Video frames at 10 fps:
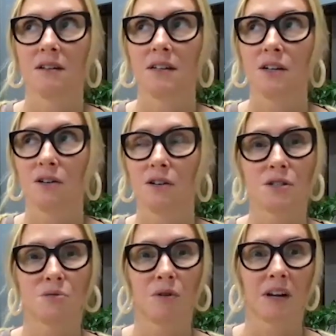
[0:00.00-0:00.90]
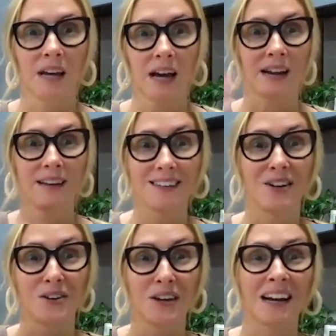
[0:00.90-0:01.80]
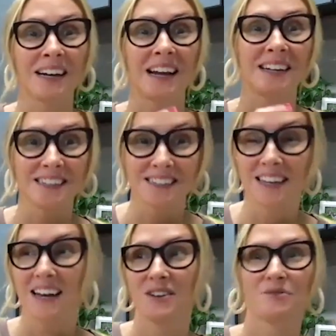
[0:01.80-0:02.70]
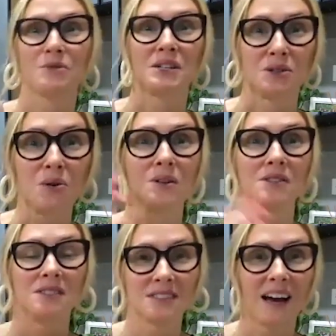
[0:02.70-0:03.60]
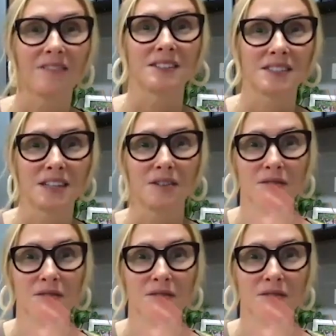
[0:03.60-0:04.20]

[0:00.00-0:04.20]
you just want to get it, you get it in and get it resold, obviously.